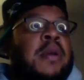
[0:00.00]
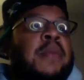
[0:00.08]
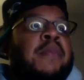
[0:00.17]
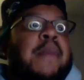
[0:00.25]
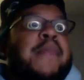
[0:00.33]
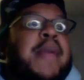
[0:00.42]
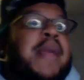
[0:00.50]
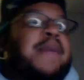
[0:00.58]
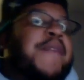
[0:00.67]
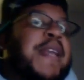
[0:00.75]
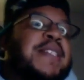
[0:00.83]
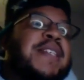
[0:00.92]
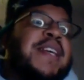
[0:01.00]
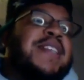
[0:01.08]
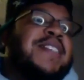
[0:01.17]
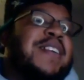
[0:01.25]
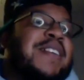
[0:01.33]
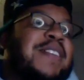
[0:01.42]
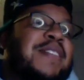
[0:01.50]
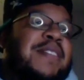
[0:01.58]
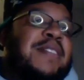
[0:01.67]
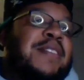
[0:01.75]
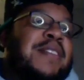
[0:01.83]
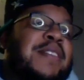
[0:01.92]
man Face says,
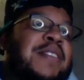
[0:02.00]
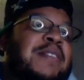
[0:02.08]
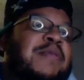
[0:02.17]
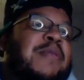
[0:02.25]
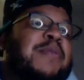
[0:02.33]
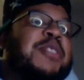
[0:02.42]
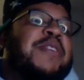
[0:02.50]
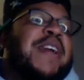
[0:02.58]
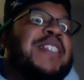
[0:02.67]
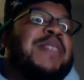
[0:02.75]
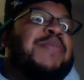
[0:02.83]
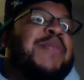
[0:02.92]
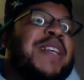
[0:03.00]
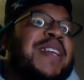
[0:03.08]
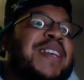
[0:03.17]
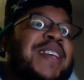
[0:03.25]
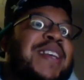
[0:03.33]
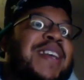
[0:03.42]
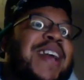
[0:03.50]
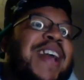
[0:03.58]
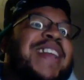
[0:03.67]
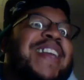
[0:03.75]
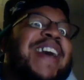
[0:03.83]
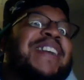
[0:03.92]
Win was trash to me. I
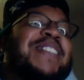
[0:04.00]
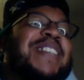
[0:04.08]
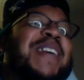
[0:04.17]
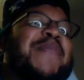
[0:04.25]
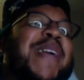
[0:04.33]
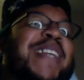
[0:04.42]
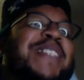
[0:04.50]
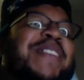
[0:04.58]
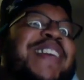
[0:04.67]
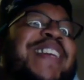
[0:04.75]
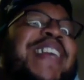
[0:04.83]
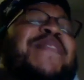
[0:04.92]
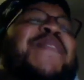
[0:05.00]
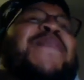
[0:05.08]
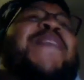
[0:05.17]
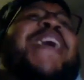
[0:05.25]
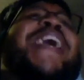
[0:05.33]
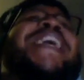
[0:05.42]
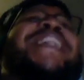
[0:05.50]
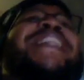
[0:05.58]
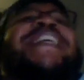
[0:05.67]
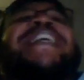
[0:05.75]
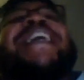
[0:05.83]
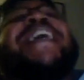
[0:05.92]
need Alshon back so I can keep the faith.
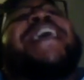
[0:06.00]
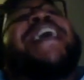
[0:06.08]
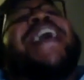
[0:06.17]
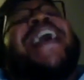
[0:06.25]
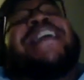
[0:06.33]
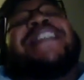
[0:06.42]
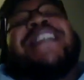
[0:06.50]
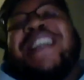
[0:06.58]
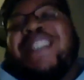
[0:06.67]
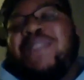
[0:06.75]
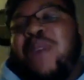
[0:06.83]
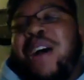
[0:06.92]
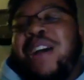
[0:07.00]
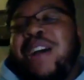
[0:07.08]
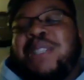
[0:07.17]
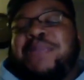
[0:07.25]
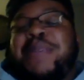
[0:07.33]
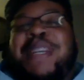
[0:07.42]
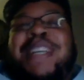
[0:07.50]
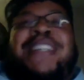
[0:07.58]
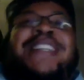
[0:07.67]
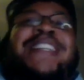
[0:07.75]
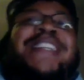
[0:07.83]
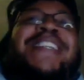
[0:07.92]
Alshon is washed, man.
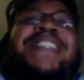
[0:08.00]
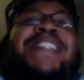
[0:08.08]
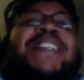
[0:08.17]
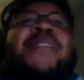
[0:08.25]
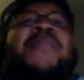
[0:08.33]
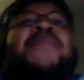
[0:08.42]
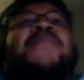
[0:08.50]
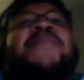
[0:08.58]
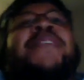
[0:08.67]
He's slow.